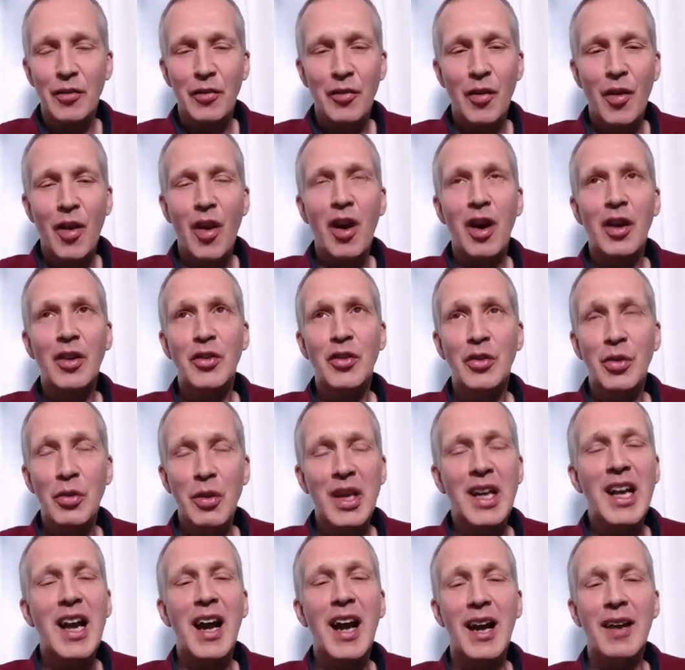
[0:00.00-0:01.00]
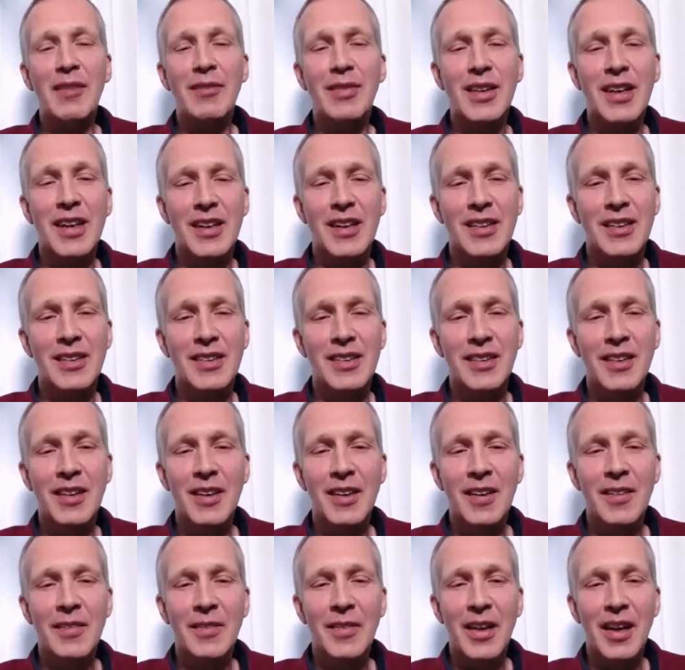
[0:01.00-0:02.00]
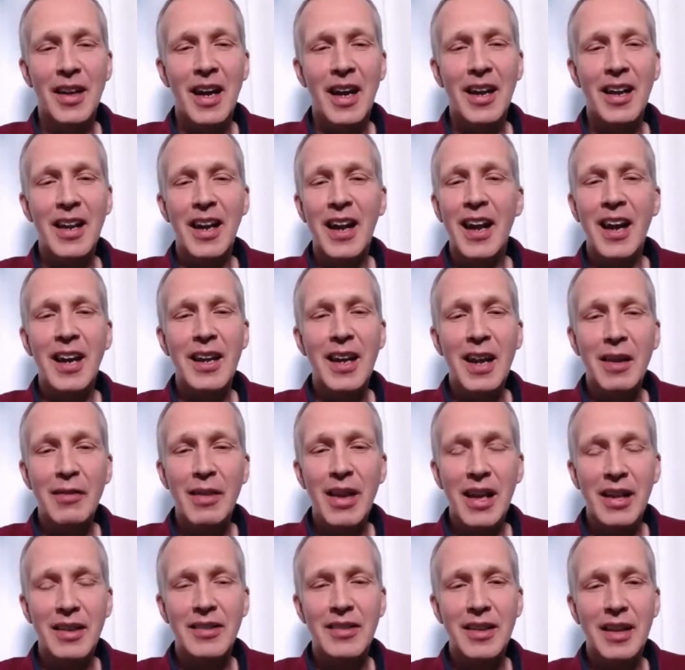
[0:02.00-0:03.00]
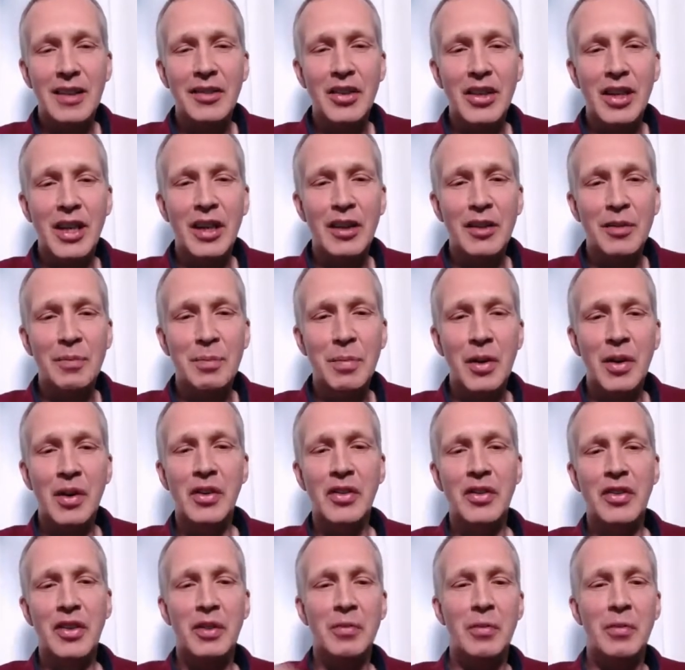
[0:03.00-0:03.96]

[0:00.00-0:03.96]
for 2.5 years. I never had such an experience.